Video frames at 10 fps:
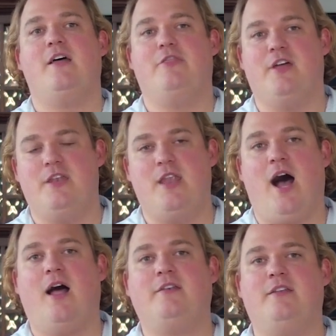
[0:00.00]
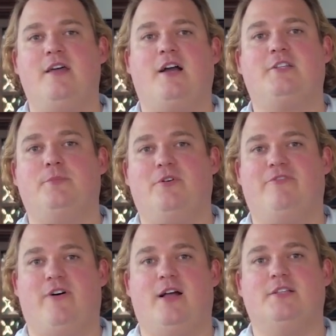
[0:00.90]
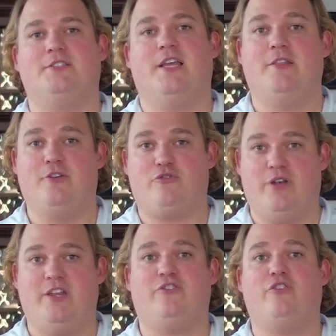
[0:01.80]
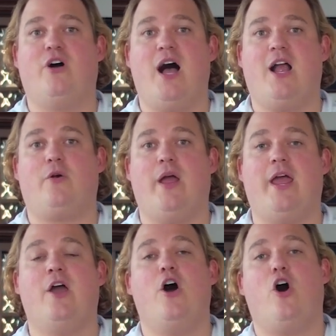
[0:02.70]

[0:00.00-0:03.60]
the non-deductible funds in the traditional IRA